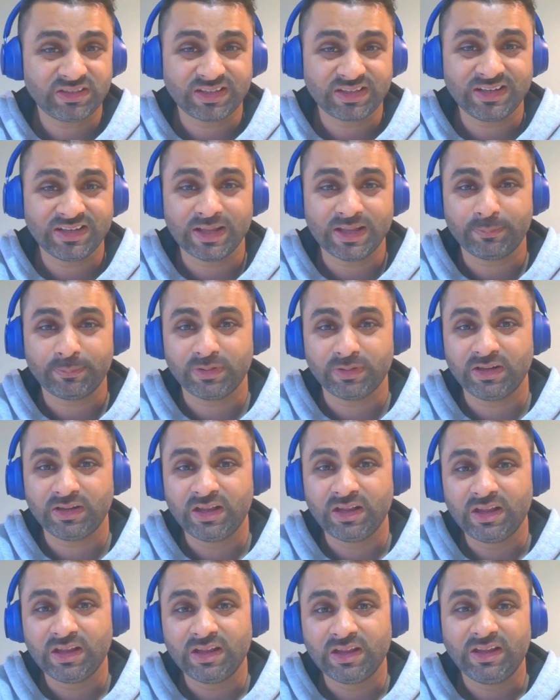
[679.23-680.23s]
can happen
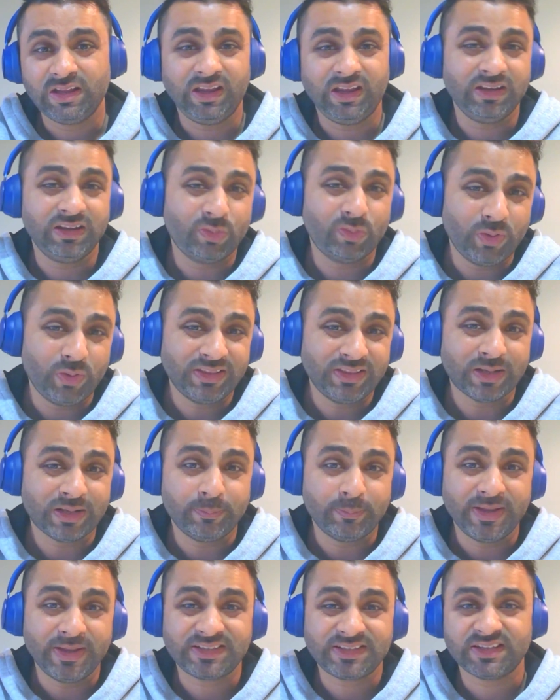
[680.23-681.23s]
in a way that
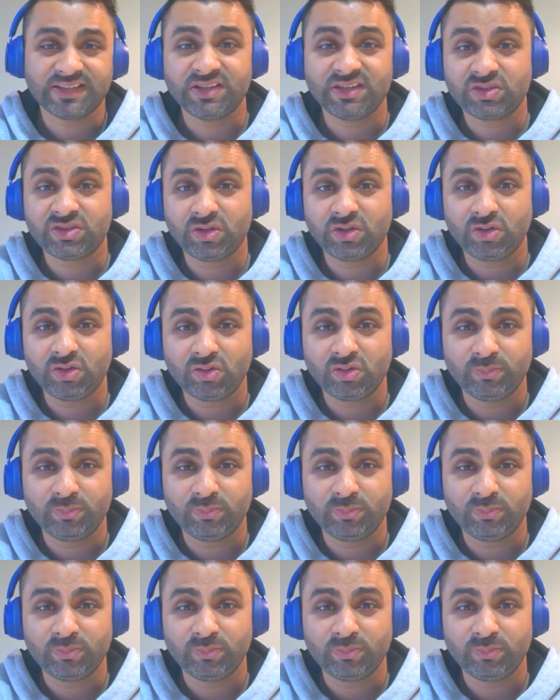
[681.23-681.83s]
makes sense to you.